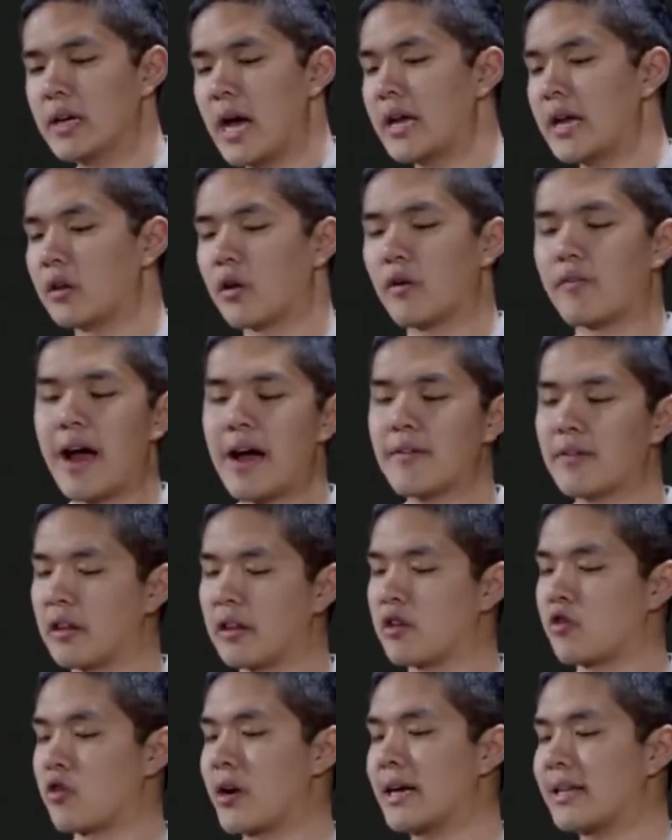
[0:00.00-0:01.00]
And so if I have a
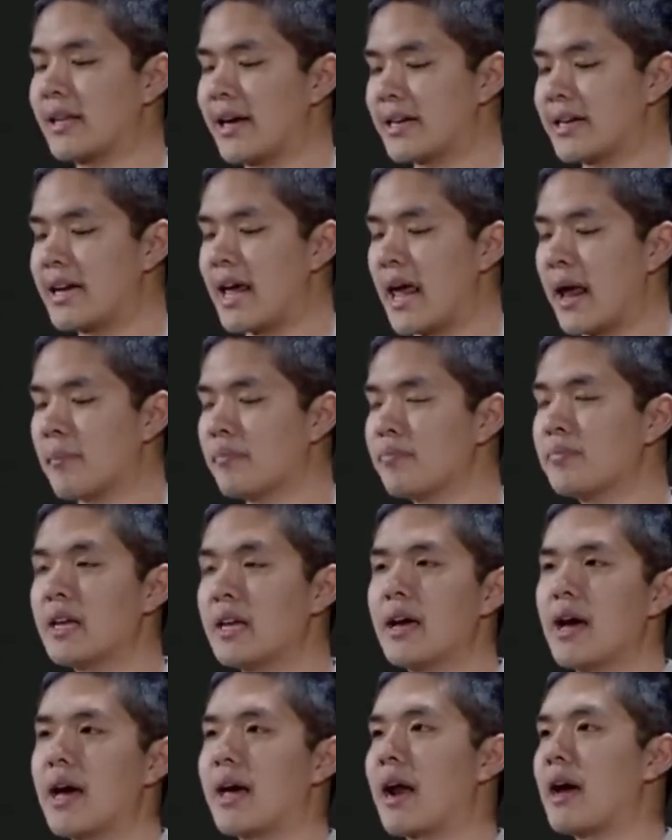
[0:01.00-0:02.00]
string like name,
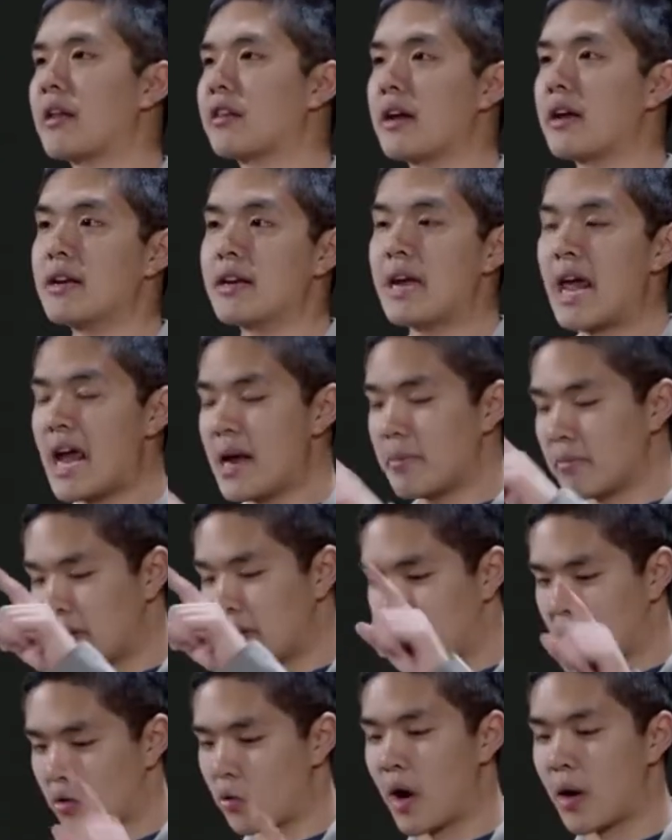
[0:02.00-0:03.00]
and I say name
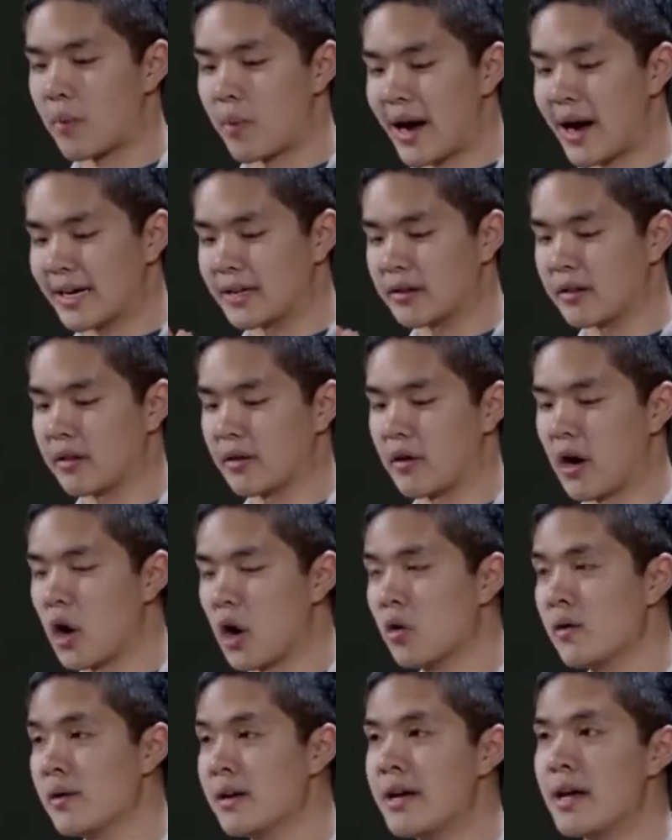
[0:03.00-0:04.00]
square bracket
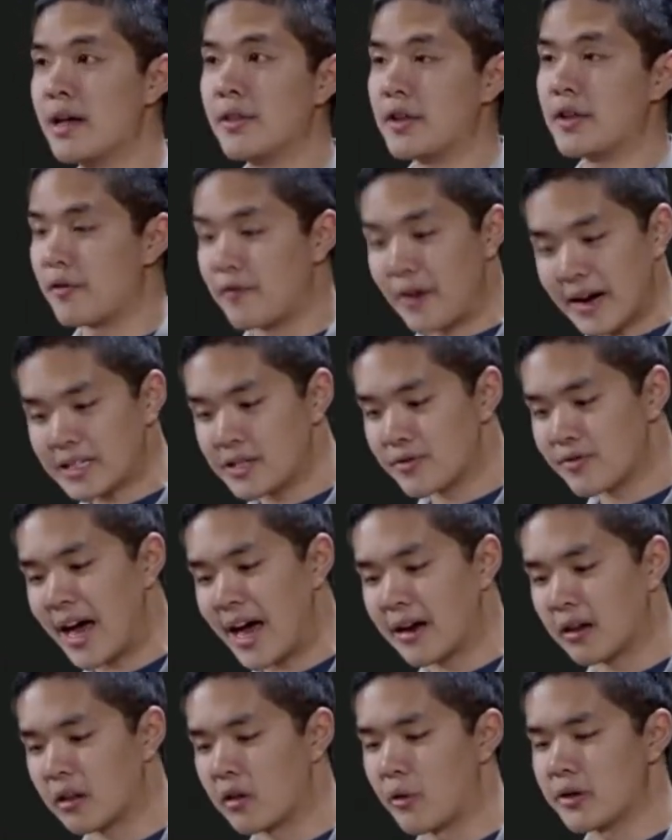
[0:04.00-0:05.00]
0, the effect of
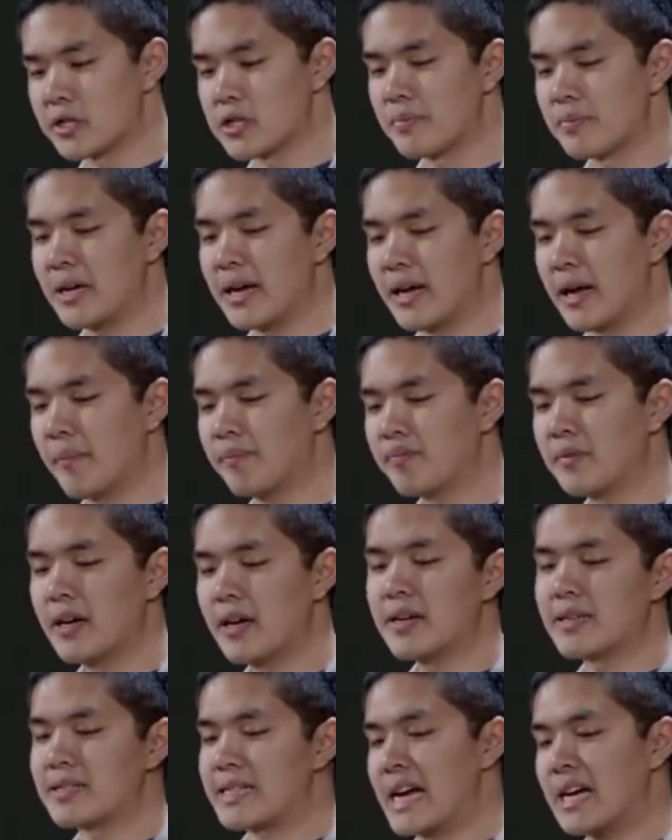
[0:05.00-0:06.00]
that is going to be
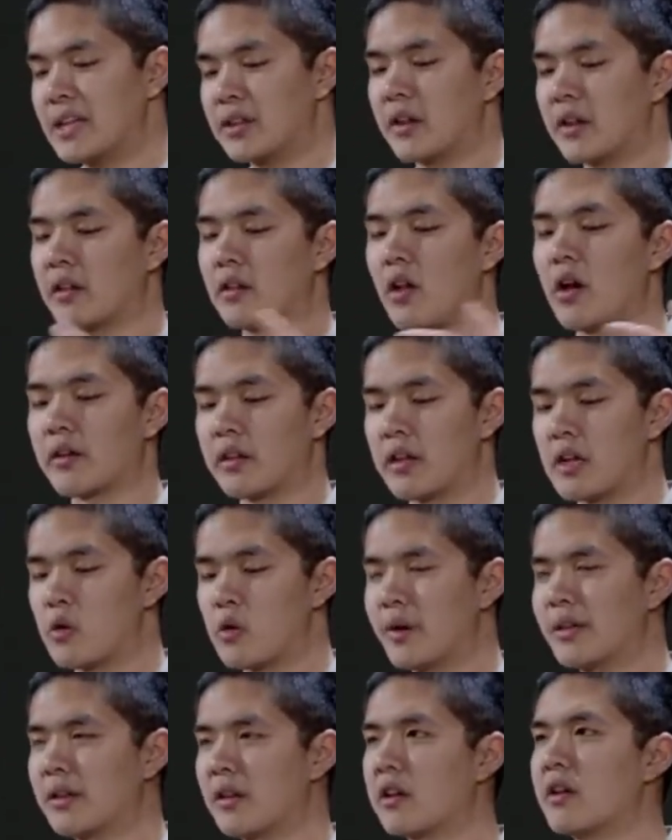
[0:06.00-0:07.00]
take this long
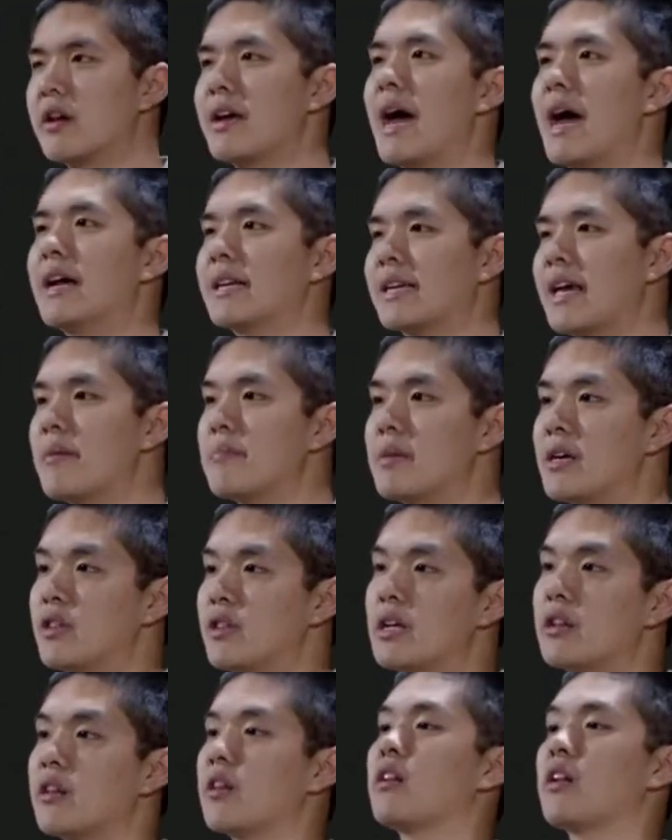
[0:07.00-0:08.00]
sequence and get me
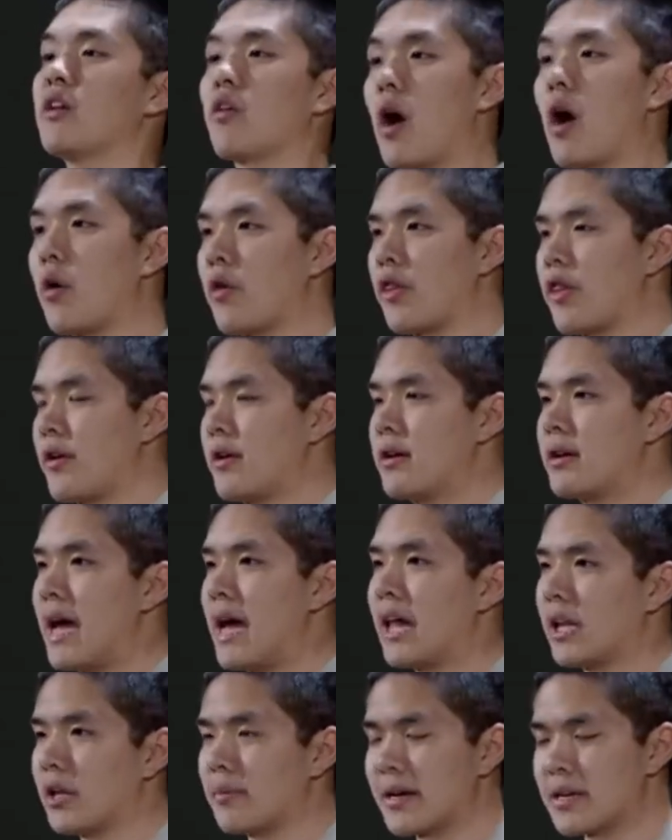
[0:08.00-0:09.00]
the 0th
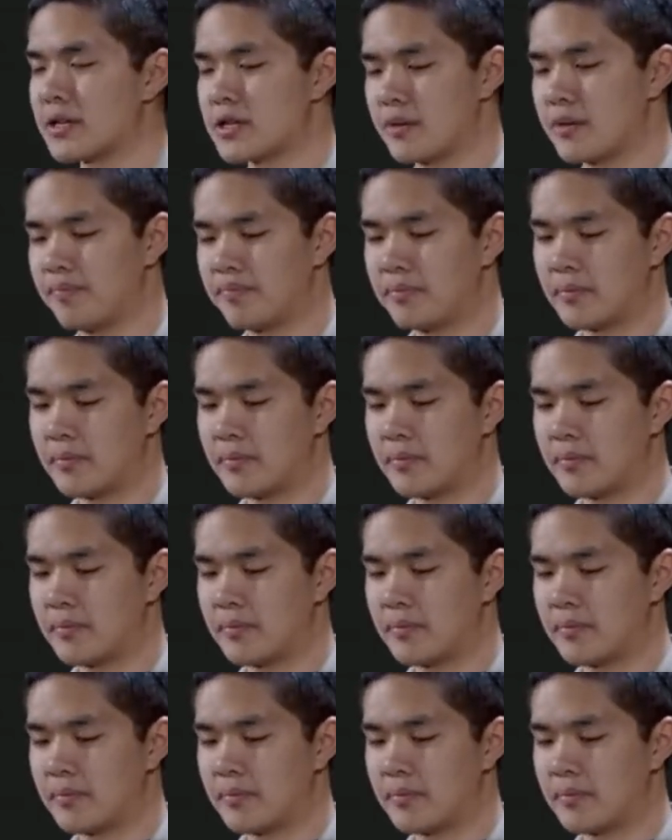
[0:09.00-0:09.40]
element.